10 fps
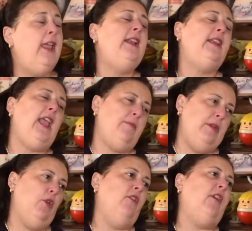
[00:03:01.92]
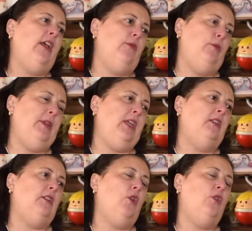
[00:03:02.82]
It can be more valuable
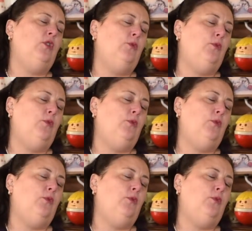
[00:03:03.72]
because those